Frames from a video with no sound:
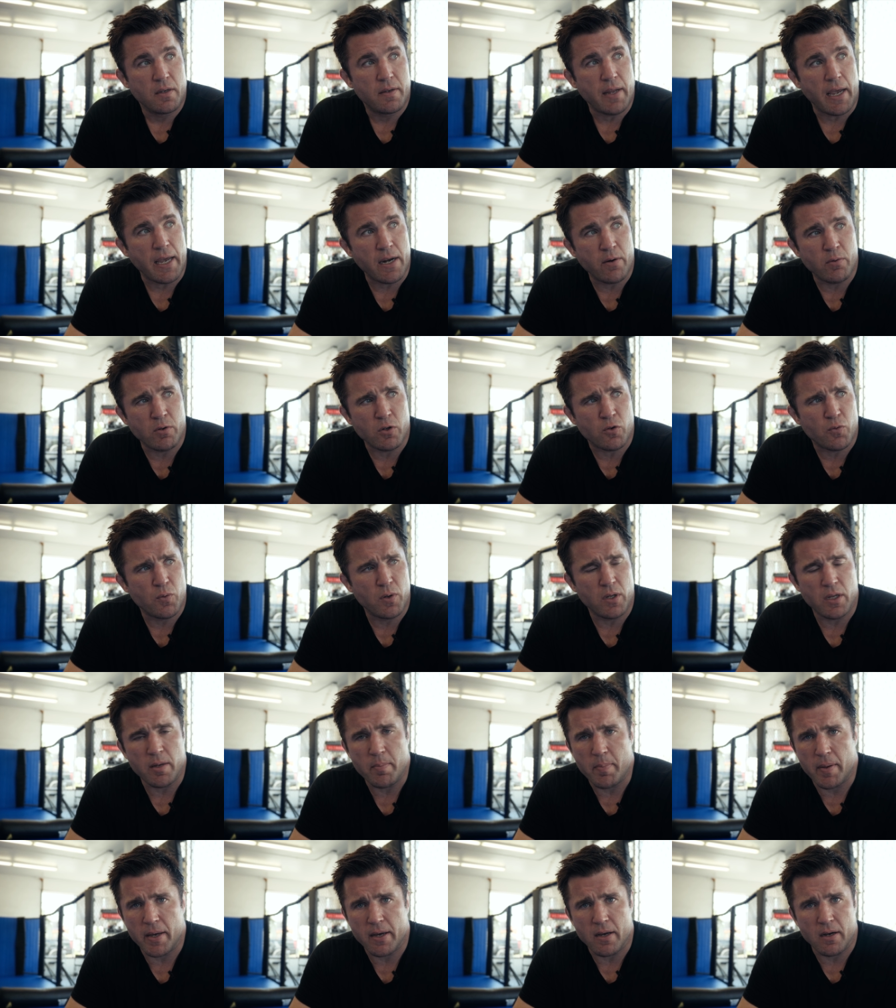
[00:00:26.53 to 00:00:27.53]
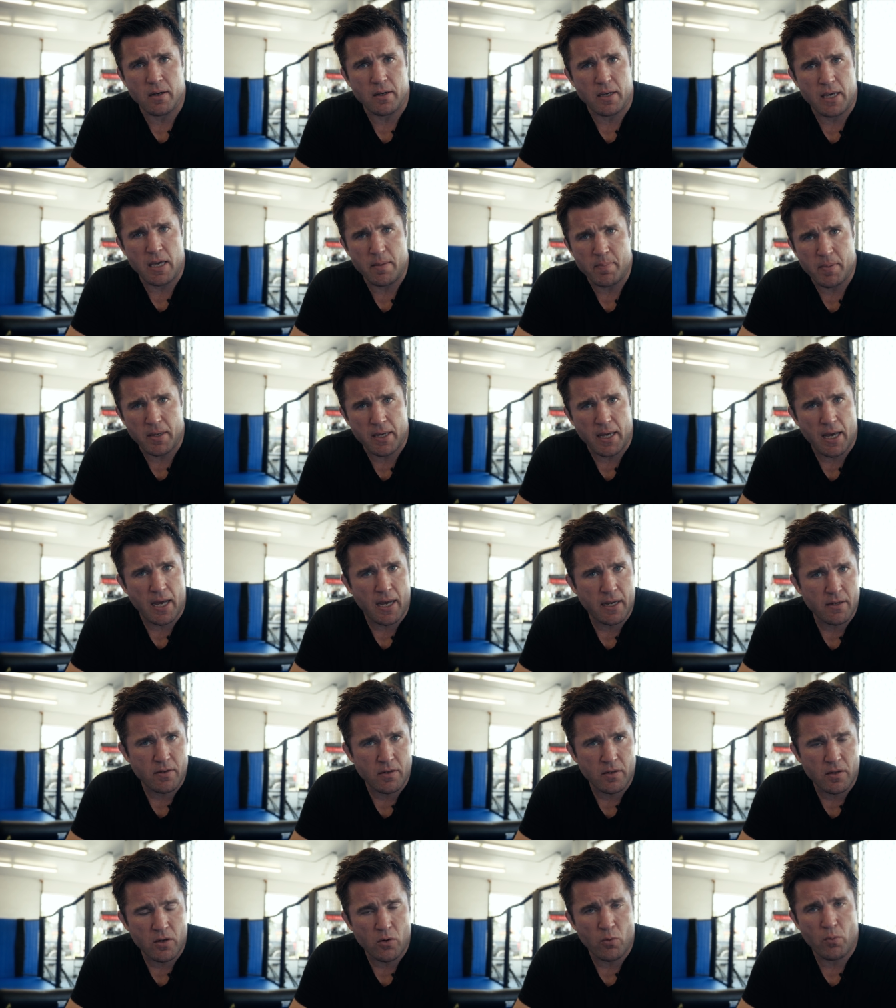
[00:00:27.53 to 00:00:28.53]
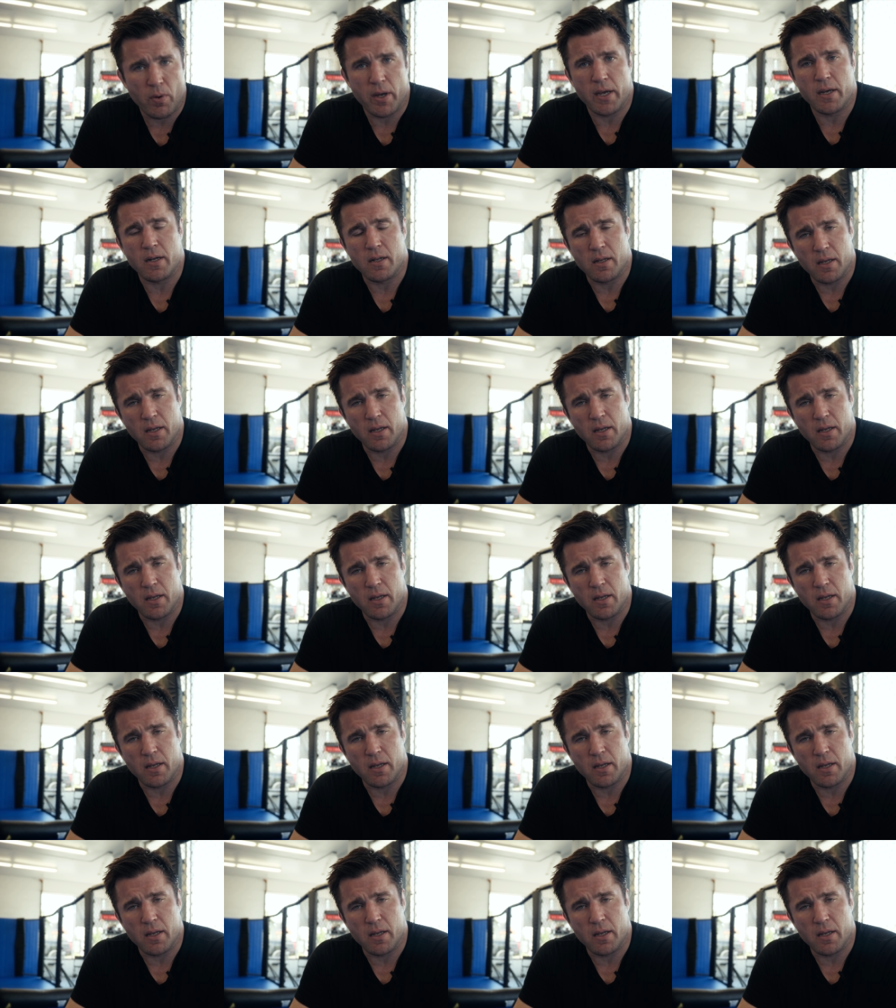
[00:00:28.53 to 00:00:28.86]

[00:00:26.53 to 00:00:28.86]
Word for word: Dana was really big on keeping guys in their weight